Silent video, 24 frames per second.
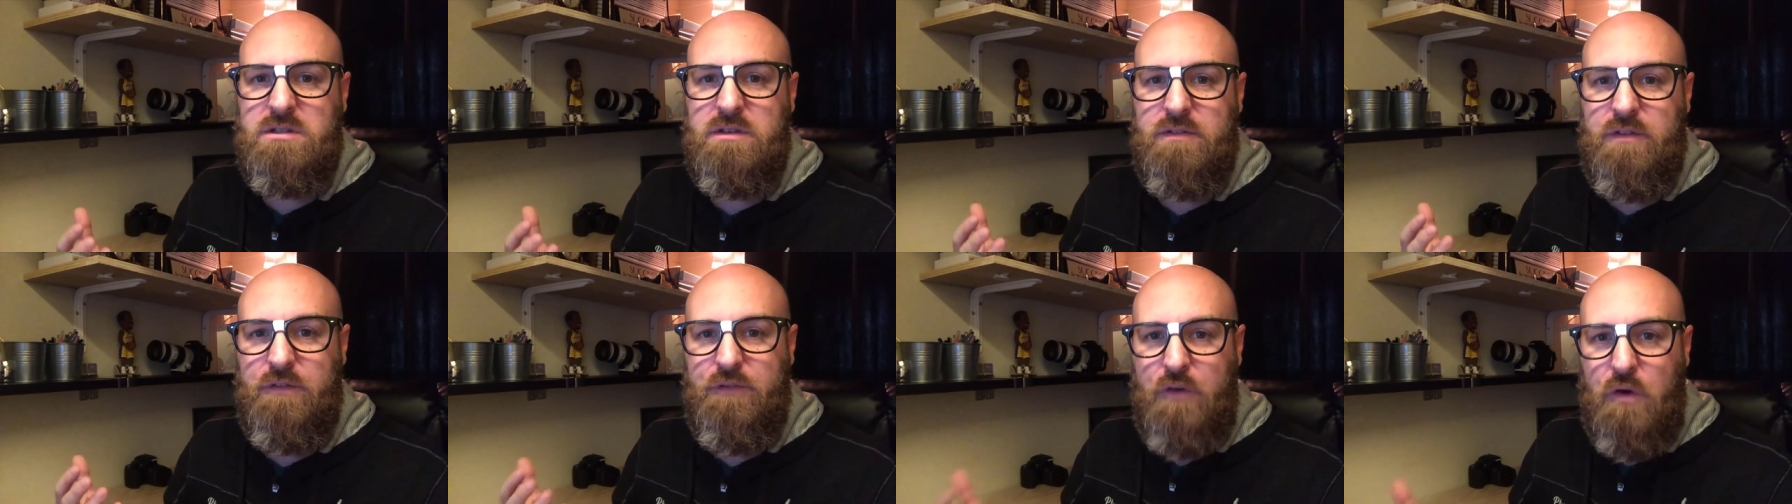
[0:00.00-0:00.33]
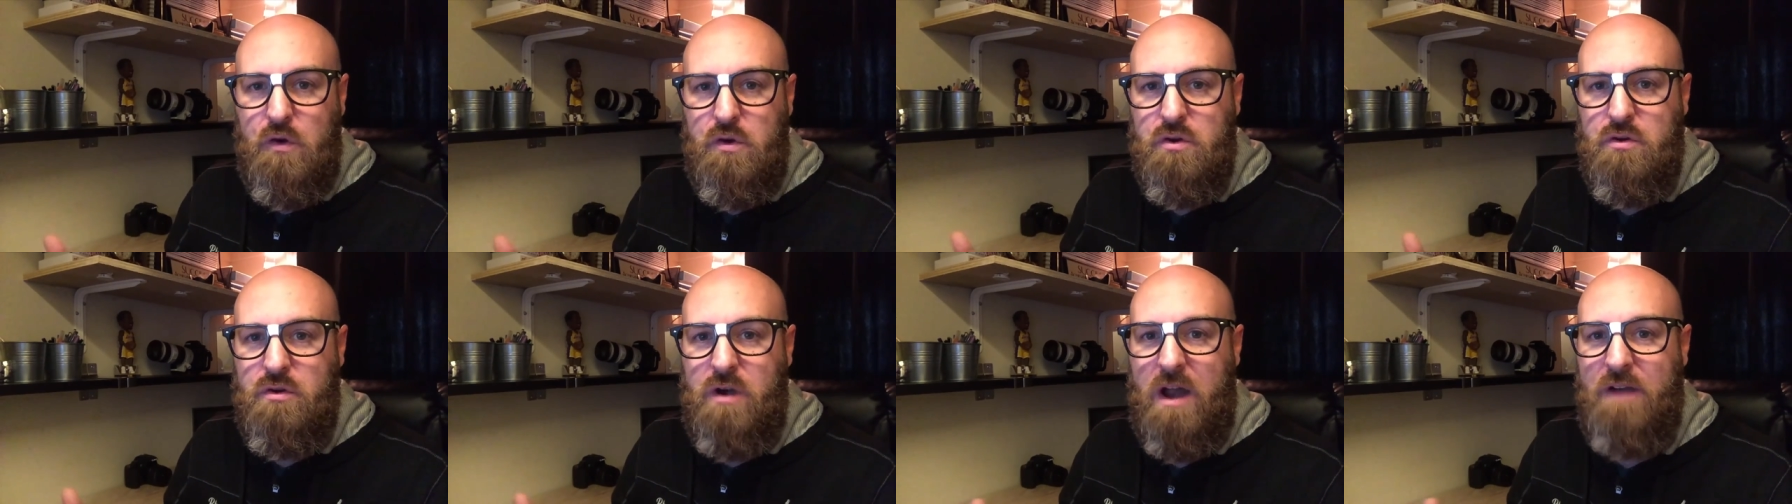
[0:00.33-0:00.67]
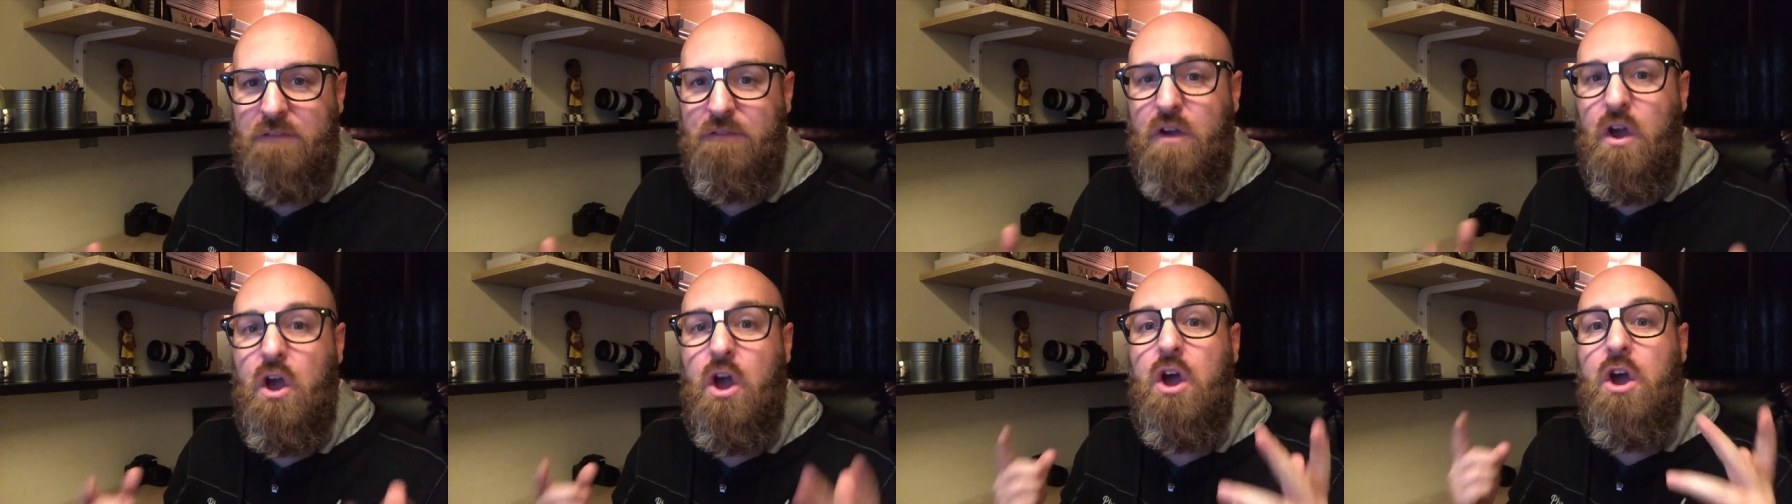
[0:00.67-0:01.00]
of the
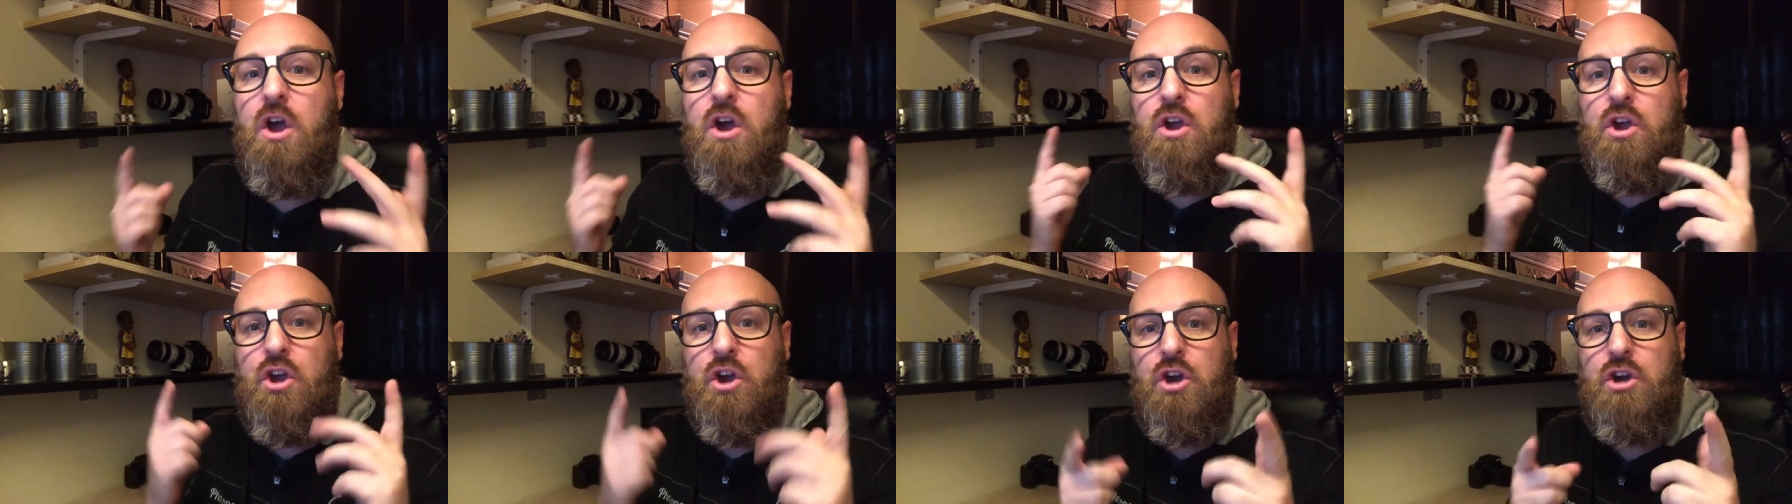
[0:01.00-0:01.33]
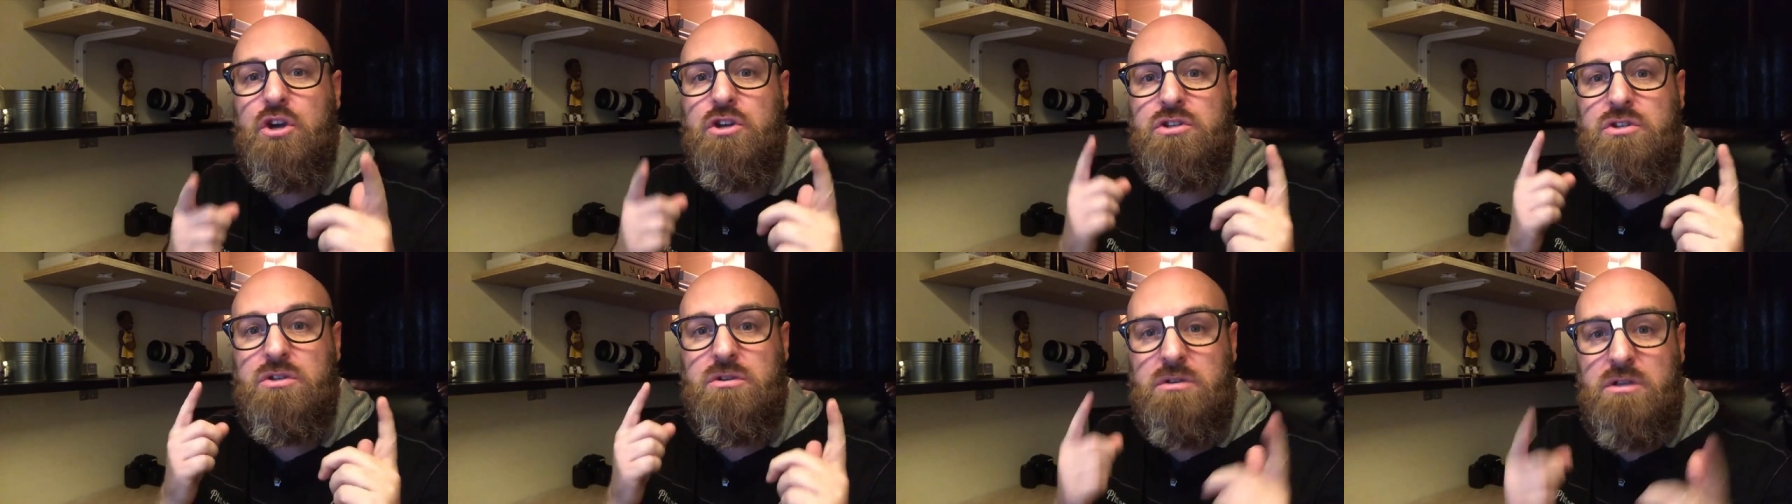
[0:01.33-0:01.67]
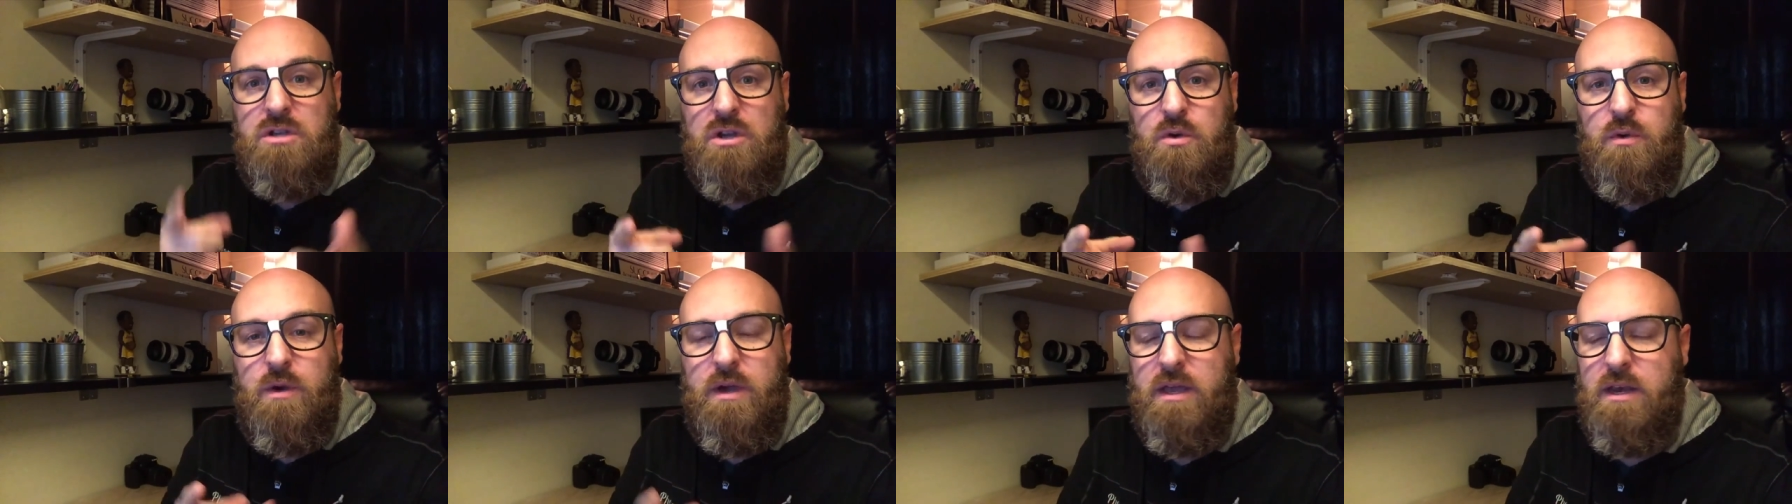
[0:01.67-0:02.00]
photograph? Could you
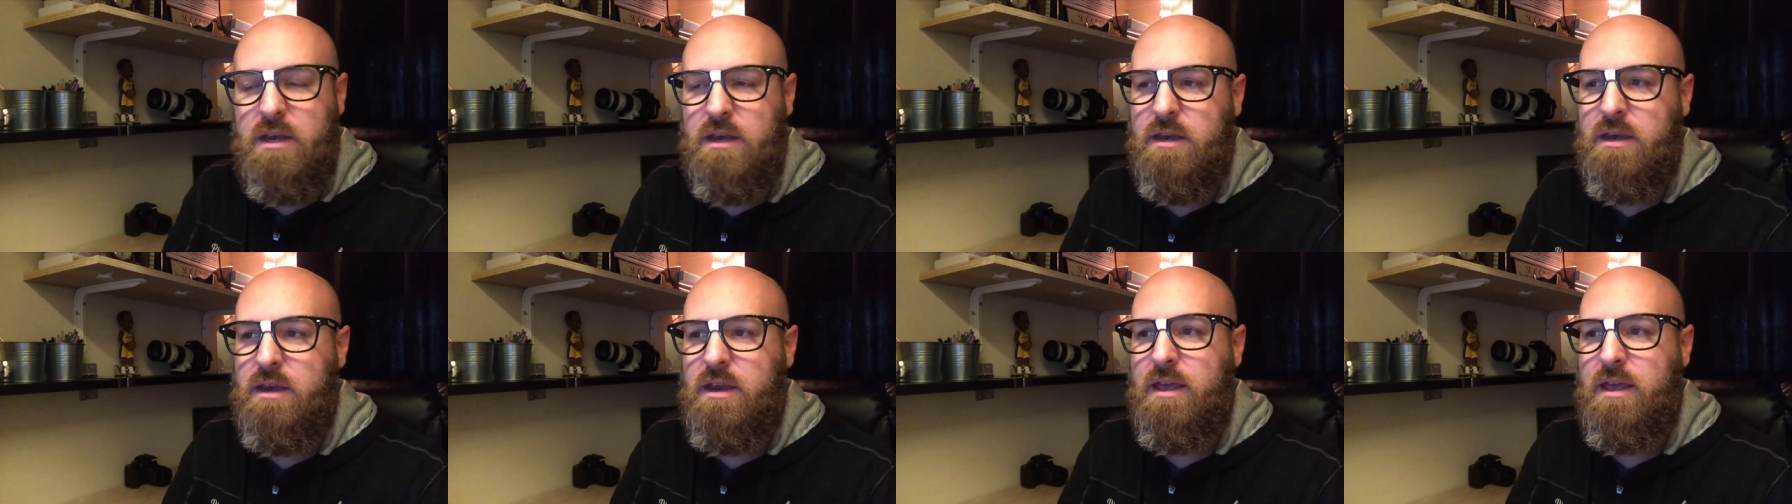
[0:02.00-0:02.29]
do it?